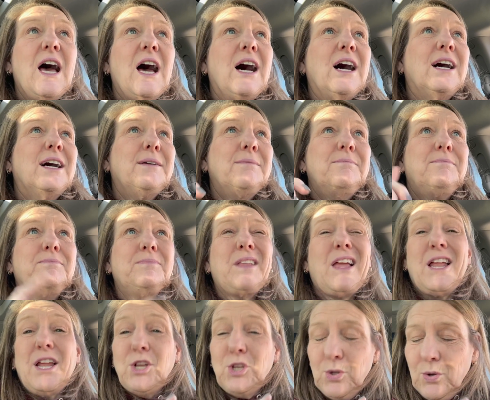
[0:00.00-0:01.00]

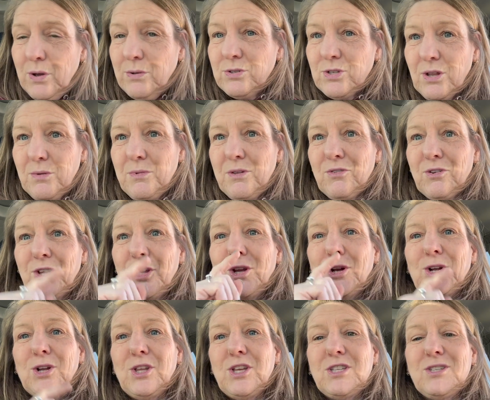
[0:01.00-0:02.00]
I knew I was going to be really
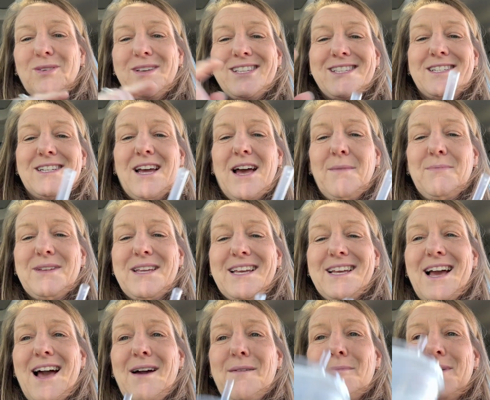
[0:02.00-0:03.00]
early, so I stopped
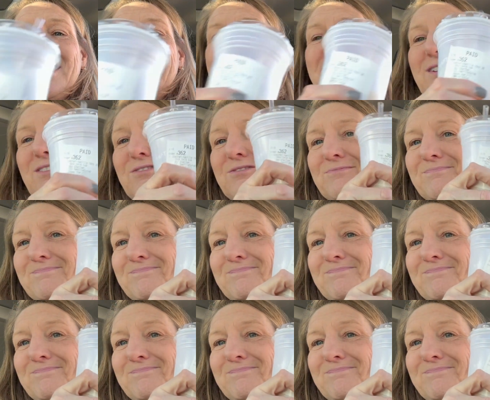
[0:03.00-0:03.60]
and got myself